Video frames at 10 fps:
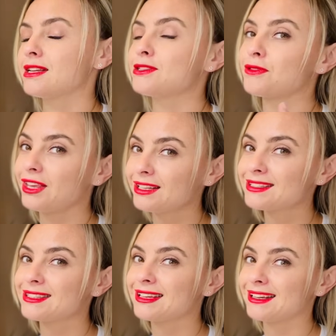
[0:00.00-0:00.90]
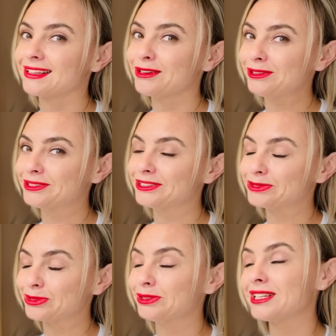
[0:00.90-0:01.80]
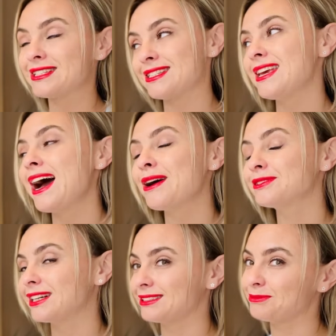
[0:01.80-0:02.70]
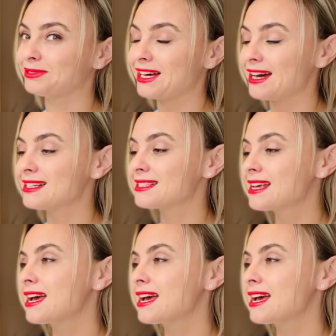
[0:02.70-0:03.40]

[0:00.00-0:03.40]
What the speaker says: So that's the golden rule. Let's see how that applies.